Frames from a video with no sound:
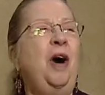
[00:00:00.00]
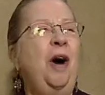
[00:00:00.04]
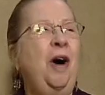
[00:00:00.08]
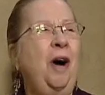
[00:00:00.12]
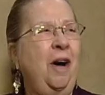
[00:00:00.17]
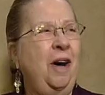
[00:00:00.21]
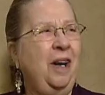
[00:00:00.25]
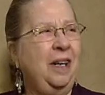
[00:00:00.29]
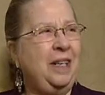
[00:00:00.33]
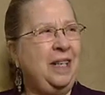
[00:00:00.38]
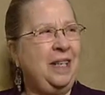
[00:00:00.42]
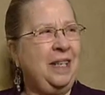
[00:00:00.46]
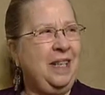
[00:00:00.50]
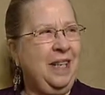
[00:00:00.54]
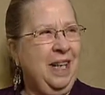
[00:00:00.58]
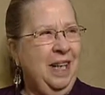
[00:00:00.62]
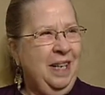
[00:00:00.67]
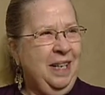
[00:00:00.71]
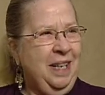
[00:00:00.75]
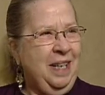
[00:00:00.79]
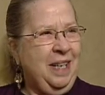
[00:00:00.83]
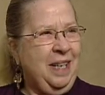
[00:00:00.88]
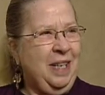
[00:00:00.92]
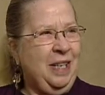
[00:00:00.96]
on
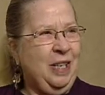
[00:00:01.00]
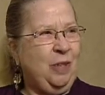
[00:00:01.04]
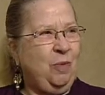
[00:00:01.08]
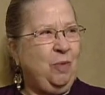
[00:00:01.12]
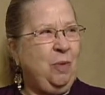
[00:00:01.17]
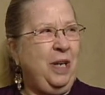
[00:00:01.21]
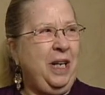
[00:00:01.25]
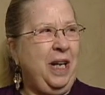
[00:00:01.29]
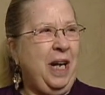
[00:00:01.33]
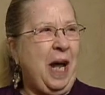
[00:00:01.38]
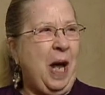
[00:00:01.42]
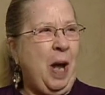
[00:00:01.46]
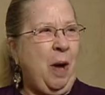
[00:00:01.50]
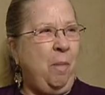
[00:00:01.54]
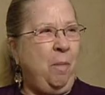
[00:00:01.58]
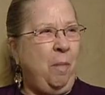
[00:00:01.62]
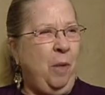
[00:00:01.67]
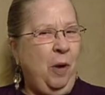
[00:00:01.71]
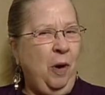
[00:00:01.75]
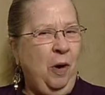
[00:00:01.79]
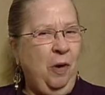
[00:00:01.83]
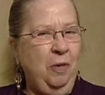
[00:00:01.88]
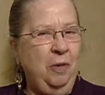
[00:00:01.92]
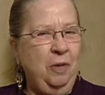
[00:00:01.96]
Sundays we have
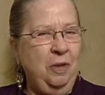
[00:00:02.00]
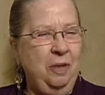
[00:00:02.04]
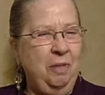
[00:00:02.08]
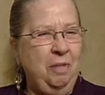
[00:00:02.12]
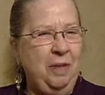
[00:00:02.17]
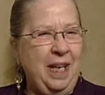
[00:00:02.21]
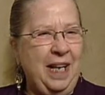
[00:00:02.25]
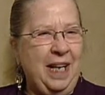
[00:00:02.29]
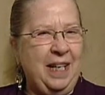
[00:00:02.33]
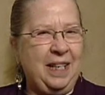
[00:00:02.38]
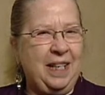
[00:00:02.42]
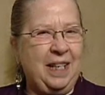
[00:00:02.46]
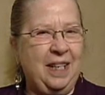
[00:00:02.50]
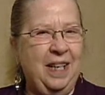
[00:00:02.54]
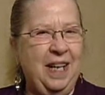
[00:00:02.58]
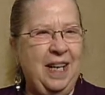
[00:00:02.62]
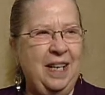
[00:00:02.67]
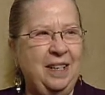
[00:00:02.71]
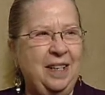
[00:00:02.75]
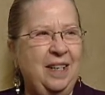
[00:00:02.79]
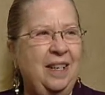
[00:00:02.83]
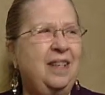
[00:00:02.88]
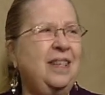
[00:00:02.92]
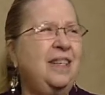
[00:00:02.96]
ballroom dance
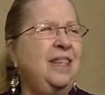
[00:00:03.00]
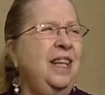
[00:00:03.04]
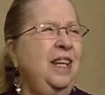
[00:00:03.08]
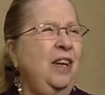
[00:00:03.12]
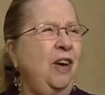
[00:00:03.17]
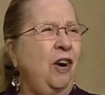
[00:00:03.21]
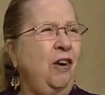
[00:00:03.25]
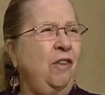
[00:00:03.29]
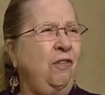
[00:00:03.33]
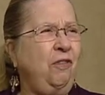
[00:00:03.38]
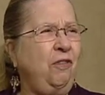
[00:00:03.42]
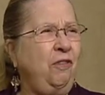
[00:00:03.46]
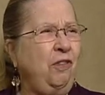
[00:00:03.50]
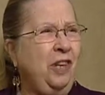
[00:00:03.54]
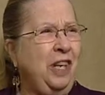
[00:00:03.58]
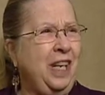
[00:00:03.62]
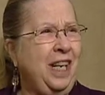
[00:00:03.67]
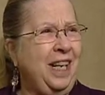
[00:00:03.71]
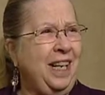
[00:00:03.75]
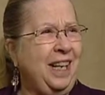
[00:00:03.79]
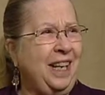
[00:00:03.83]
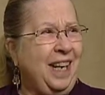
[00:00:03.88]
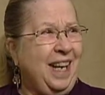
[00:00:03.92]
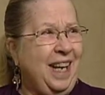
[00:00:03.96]
lessons that are
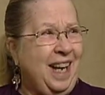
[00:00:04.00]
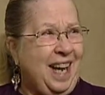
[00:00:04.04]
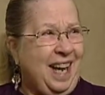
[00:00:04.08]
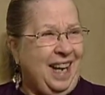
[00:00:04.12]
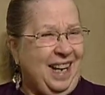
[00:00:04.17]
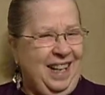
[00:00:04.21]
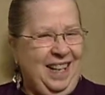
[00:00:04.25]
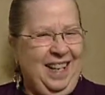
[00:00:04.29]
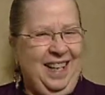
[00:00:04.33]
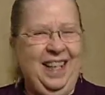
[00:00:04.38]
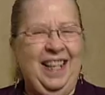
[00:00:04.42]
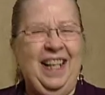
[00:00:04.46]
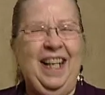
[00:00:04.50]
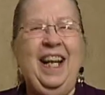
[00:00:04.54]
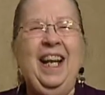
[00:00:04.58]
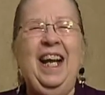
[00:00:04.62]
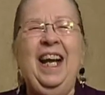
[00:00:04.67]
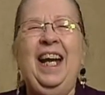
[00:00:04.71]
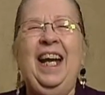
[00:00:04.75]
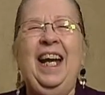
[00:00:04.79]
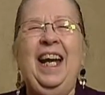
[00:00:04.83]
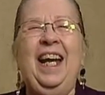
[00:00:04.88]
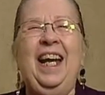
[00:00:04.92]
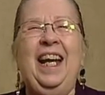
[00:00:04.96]
free again.
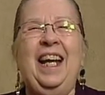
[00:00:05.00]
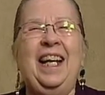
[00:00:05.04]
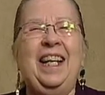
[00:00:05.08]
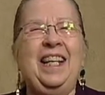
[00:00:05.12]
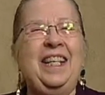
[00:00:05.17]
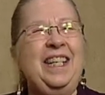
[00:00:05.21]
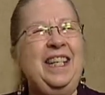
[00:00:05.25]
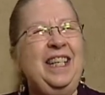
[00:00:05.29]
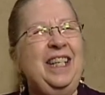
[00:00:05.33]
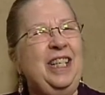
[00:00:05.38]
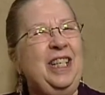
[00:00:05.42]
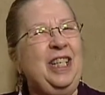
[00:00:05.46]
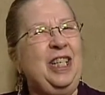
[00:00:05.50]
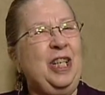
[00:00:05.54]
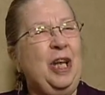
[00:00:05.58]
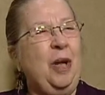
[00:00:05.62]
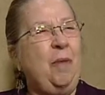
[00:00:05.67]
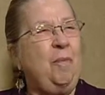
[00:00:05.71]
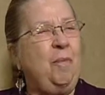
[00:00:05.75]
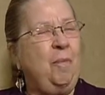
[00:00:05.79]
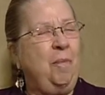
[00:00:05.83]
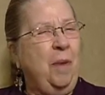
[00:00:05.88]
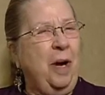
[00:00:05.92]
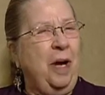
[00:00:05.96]
And this
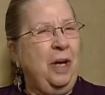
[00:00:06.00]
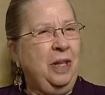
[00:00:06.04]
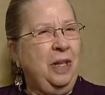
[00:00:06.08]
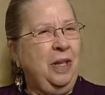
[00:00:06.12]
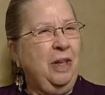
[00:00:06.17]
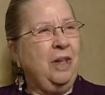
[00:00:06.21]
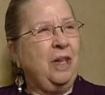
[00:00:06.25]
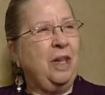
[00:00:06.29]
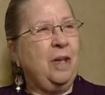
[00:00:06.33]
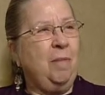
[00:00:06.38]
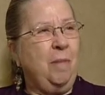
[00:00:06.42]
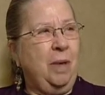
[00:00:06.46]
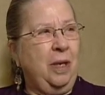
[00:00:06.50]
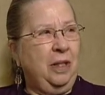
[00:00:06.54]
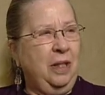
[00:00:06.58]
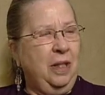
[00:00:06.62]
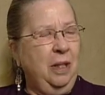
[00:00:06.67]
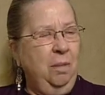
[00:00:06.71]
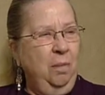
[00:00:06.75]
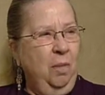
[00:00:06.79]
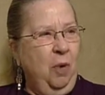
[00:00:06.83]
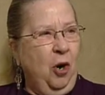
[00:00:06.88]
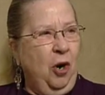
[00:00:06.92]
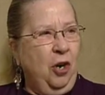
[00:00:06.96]
month, the month
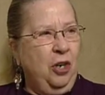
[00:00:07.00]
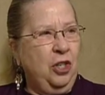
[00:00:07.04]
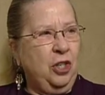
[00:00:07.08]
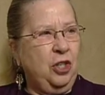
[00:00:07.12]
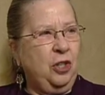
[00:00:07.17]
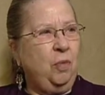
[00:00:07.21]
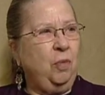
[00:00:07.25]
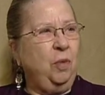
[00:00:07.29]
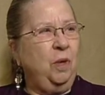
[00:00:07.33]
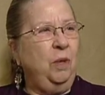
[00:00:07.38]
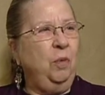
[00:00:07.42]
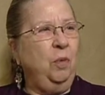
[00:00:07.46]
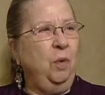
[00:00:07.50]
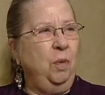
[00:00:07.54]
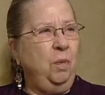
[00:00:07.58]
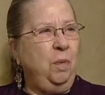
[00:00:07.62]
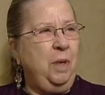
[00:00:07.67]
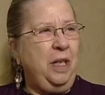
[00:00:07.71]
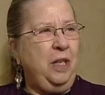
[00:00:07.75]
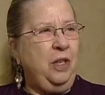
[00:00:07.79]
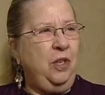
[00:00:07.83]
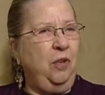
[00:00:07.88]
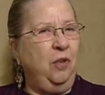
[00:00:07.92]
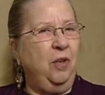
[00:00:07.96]
of March, we will
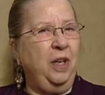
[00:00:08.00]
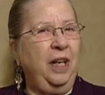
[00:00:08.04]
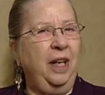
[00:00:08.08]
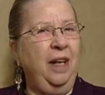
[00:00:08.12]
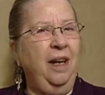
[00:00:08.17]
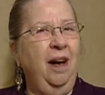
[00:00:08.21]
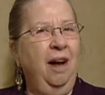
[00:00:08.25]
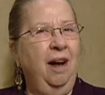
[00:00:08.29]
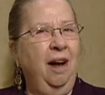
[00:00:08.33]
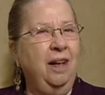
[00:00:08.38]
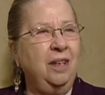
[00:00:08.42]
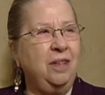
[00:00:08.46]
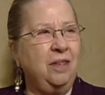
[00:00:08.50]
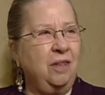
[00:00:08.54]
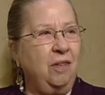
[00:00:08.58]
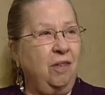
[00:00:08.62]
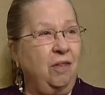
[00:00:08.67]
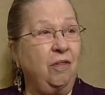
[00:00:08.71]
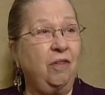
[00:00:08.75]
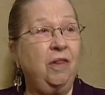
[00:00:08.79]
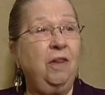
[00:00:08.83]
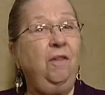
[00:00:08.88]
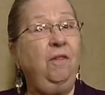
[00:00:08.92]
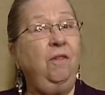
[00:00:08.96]
be doing
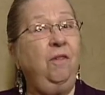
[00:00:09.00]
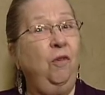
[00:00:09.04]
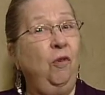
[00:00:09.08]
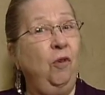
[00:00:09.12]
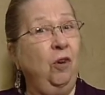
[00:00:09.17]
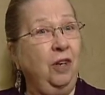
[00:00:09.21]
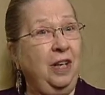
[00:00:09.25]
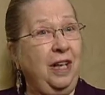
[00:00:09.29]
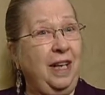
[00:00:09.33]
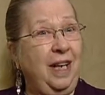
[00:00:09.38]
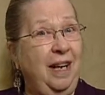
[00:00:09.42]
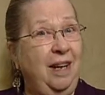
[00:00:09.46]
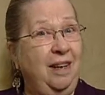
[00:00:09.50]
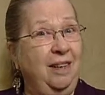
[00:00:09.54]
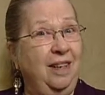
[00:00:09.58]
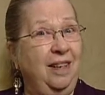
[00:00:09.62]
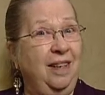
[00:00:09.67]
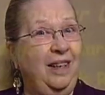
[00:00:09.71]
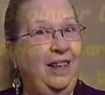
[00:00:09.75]
hustle, the four count